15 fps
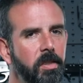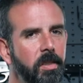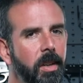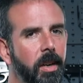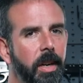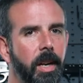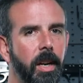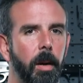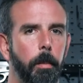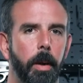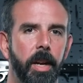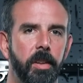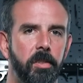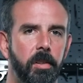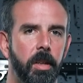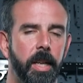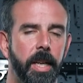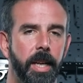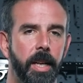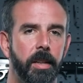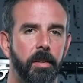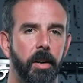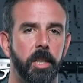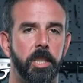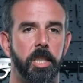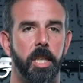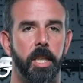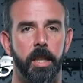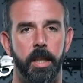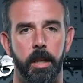snug it up. Basically, get it
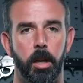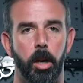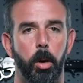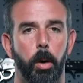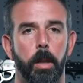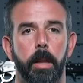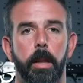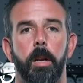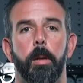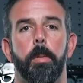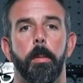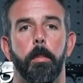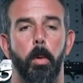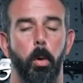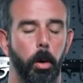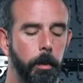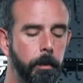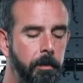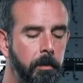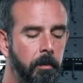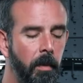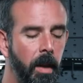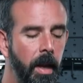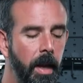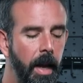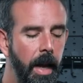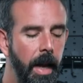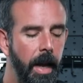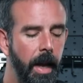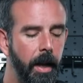touching and then go a little bit more.
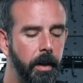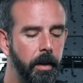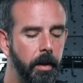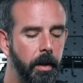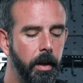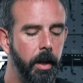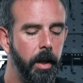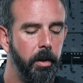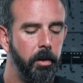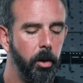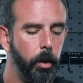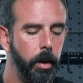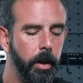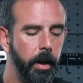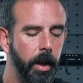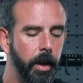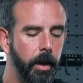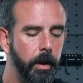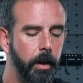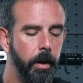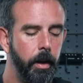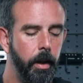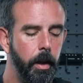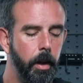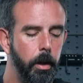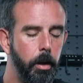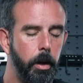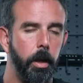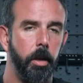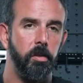And in doing that,
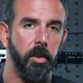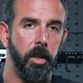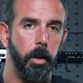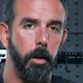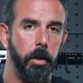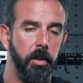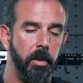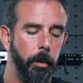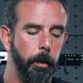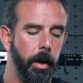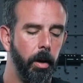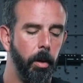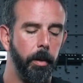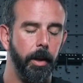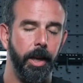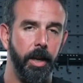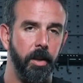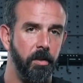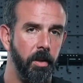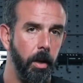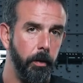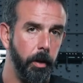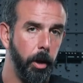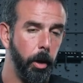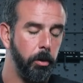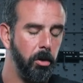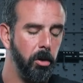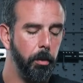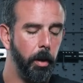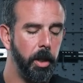you're going to secure it to the barrel, but like I said, if you go
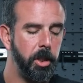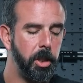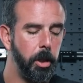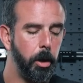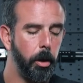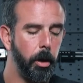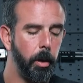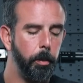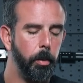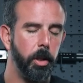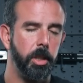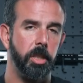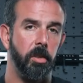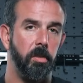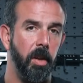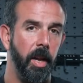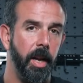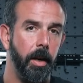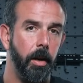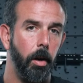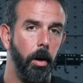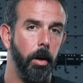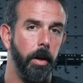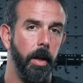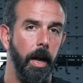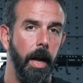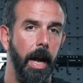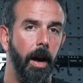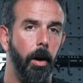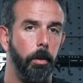too much, you're going to push this handguard
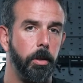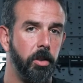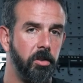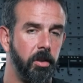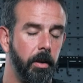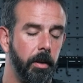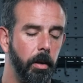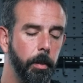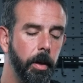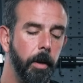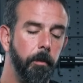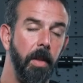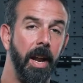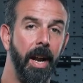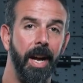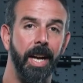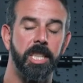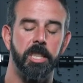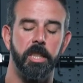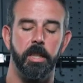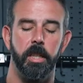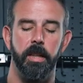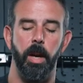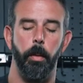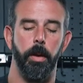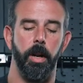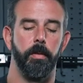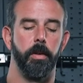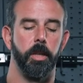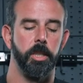out just a little bit, and I actually did that
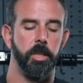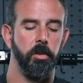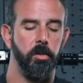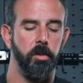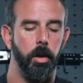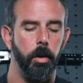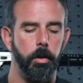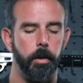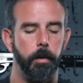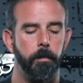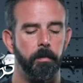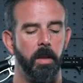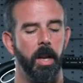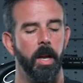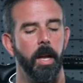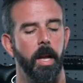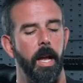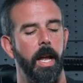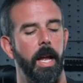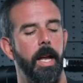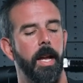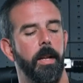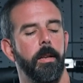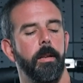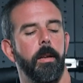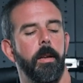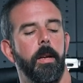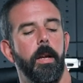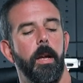when I first installed it, and